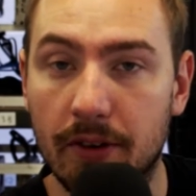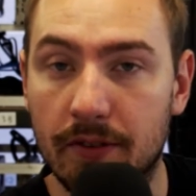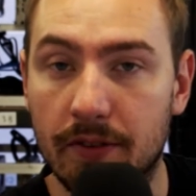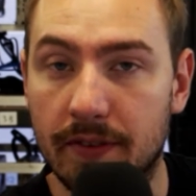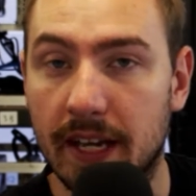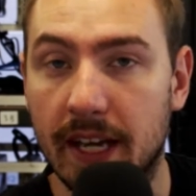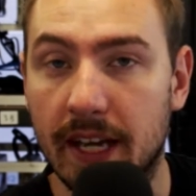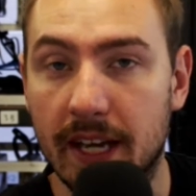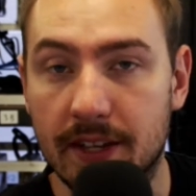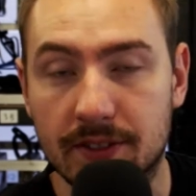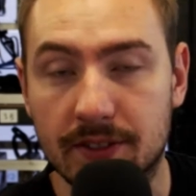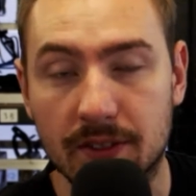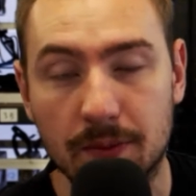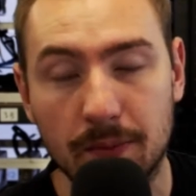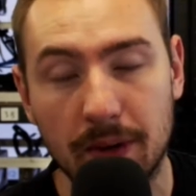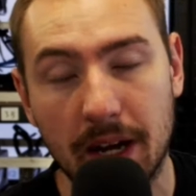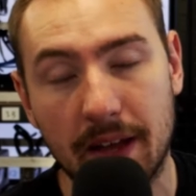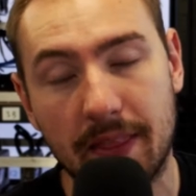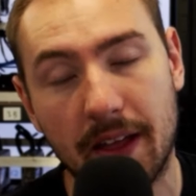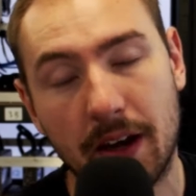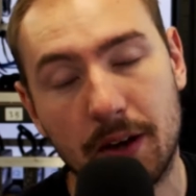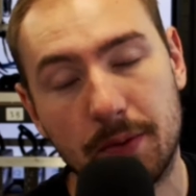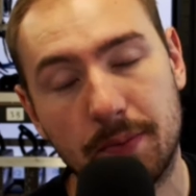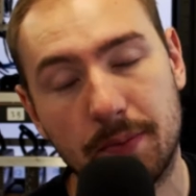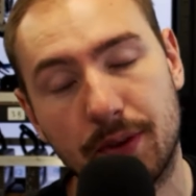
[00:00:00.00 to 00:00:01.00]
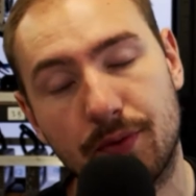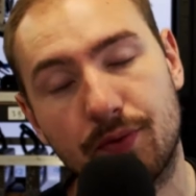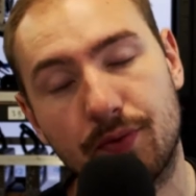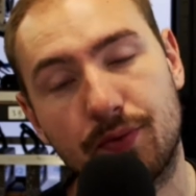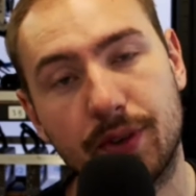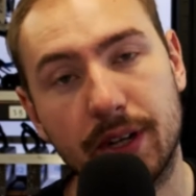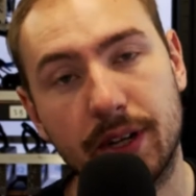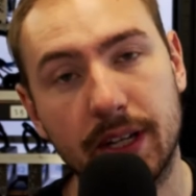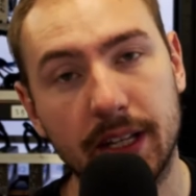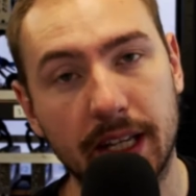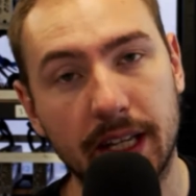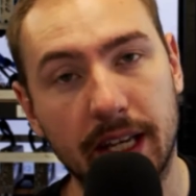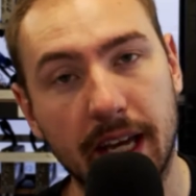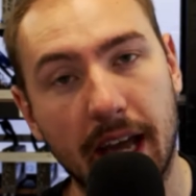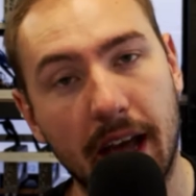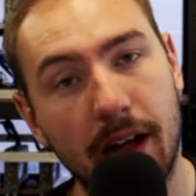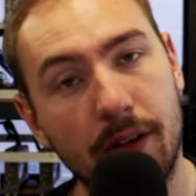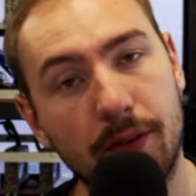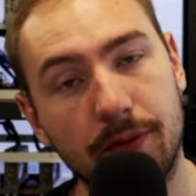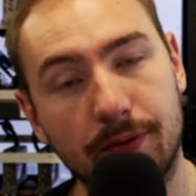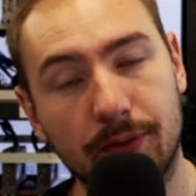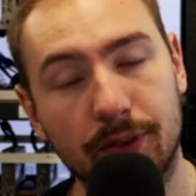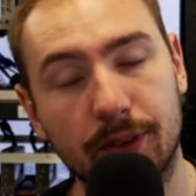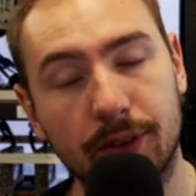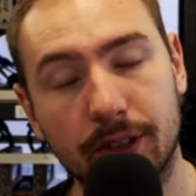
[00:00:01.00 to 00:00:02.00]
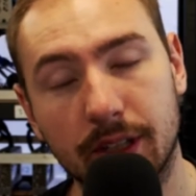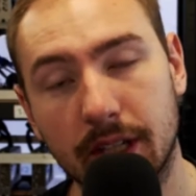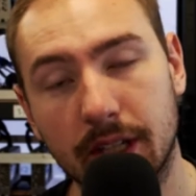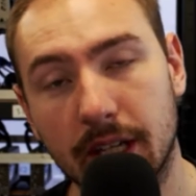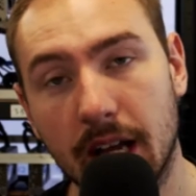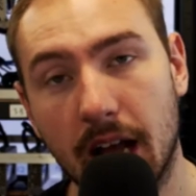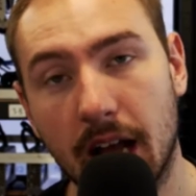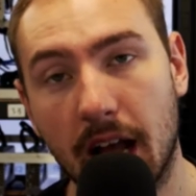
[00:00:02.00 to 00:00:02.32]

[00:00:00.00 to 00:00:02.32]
over here somewhere, that would be really helpful,